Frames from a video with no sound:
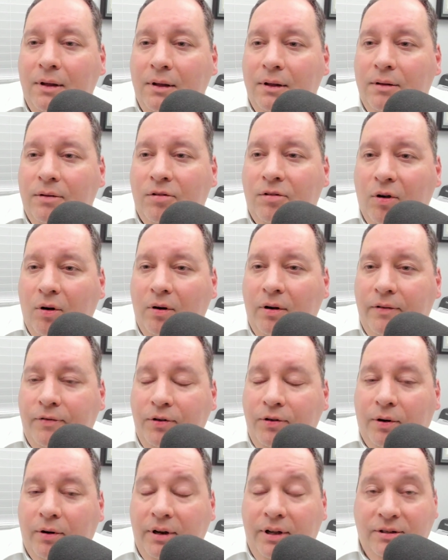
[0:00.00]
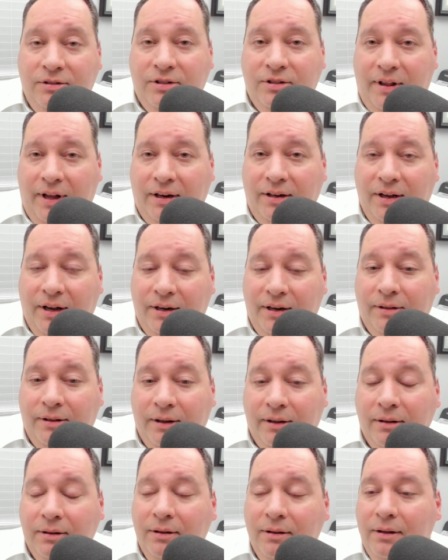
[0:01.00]
So if you're into that kind of
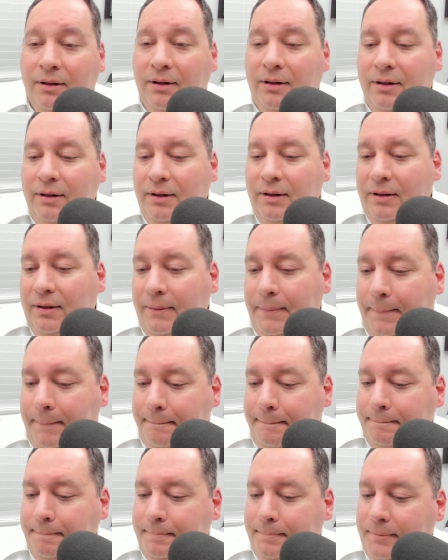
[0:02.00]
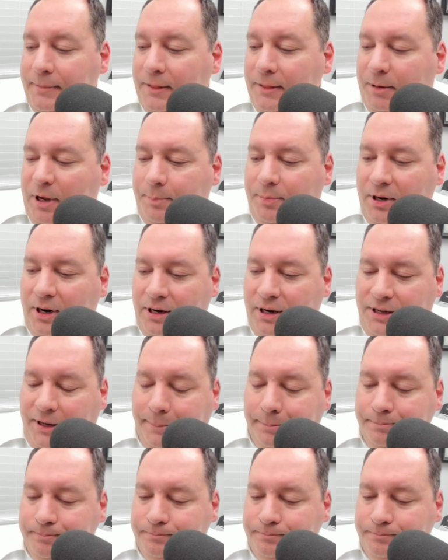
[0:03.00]
thing, might be an idea.